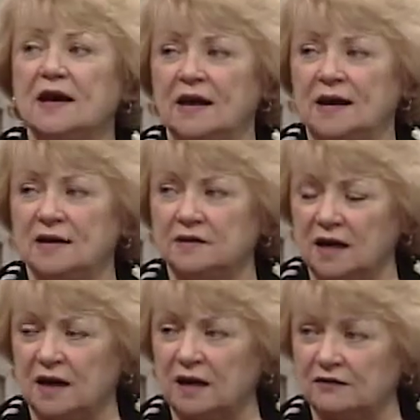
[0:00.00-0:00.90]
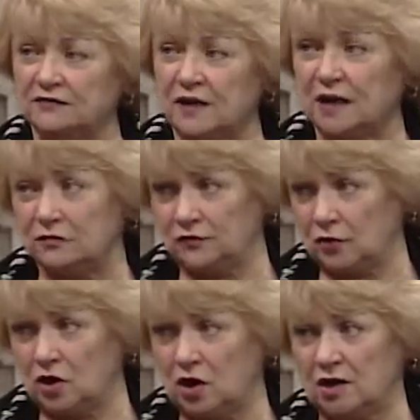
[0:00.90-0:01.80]
and uh, file
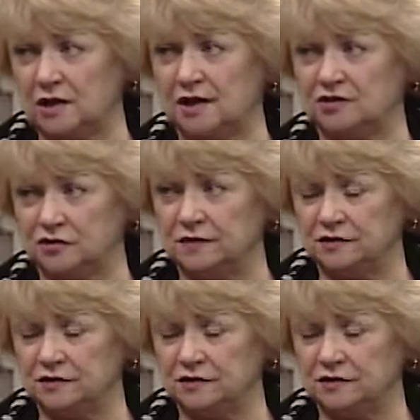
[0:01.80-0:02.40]
for a guardianship.